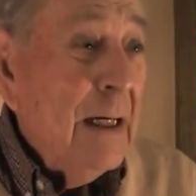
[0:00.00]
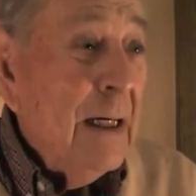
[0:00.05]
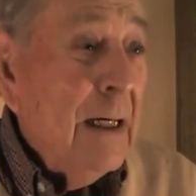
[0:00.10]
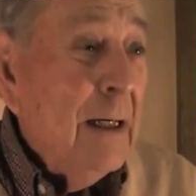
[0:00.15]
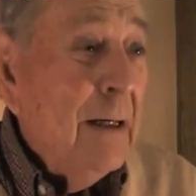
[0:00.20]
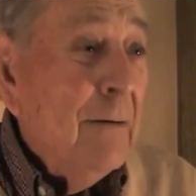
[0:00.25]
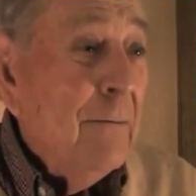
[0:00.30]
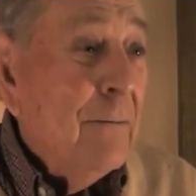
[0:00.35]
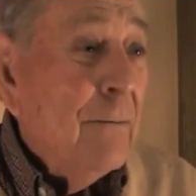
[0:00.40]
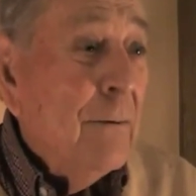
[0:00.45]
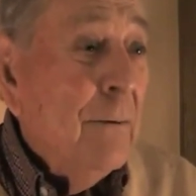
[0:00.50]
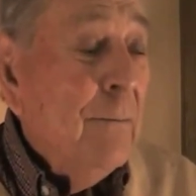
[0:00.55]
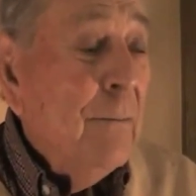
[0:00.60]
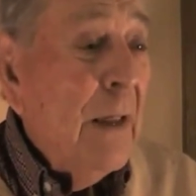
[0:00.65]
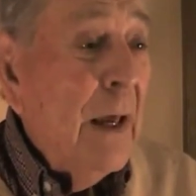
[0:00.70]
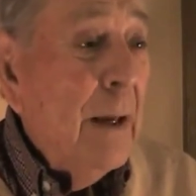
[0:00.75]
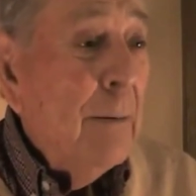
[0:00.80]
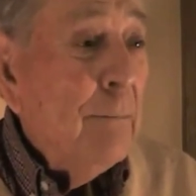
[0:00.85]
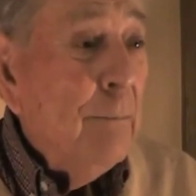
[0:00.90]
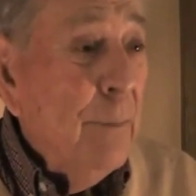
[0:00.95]
And from
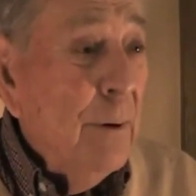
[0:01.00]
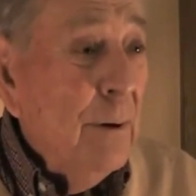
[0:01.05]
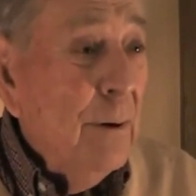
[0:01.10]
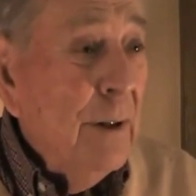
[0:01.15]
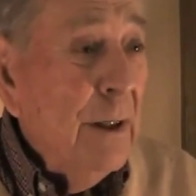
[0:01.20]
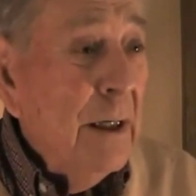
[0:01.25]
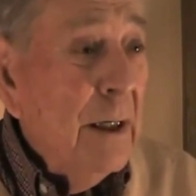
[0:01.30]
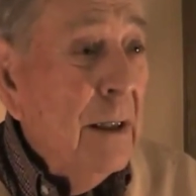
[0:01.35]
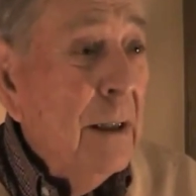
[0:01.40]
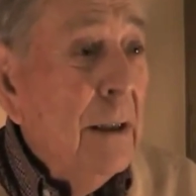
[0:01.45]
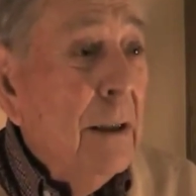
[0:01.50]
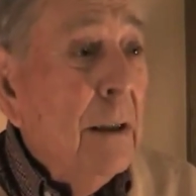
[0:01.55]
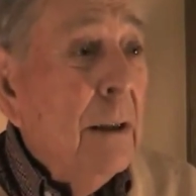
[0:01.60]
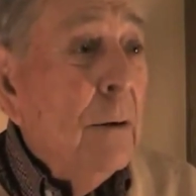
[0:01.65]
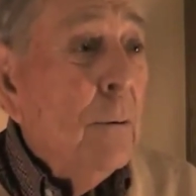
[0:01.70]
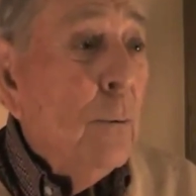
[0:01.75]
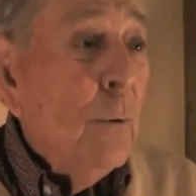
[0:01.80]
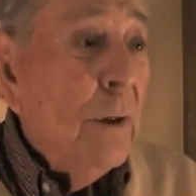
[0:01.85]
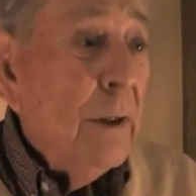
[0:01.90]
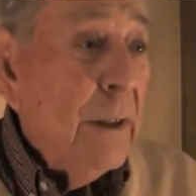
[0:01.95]
that building
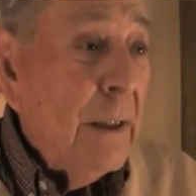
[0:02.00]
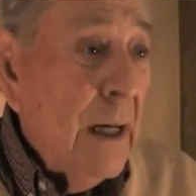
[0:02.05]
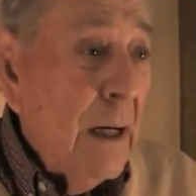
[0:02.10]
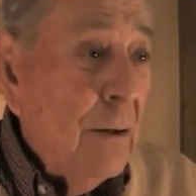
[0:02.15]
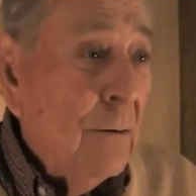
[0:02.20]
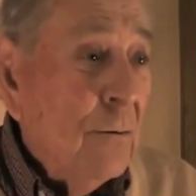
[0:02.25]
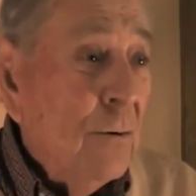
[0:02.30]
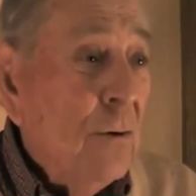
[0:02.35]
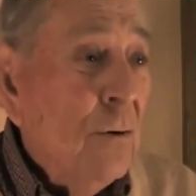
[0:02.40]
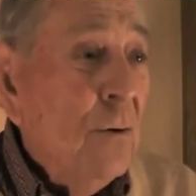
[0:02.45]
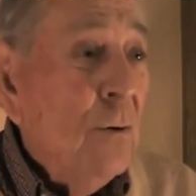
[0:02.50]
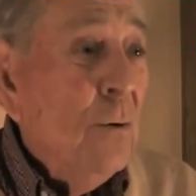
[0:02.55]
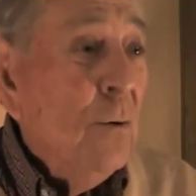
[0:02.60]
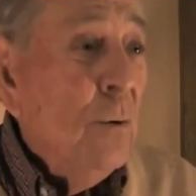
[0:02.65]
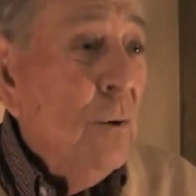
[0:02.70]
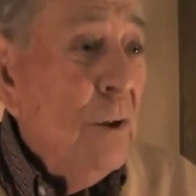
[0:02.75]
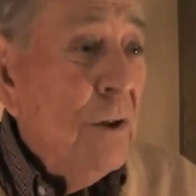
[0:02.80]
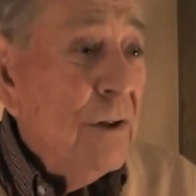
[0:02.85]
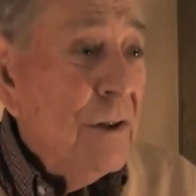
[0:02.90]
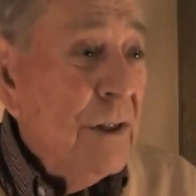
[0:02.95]
went down
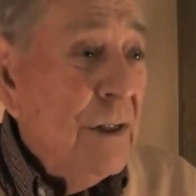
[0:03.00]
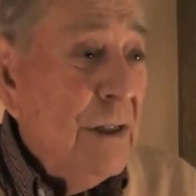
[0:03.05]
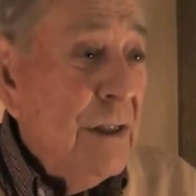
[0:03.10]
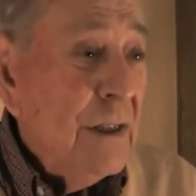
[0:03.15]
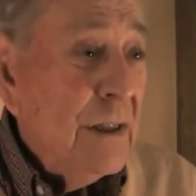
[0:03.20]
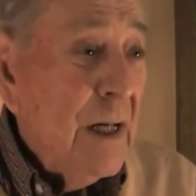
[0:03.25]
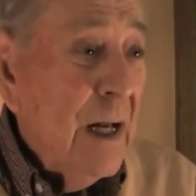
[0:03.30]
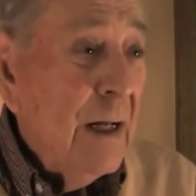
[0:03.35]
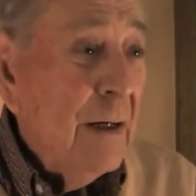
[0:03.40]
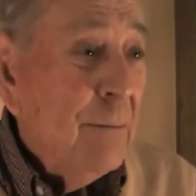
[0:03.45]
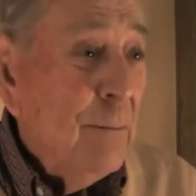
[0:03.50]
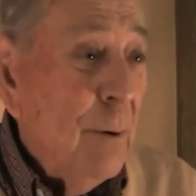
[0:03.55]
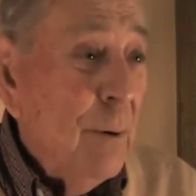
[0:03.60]
to Seaside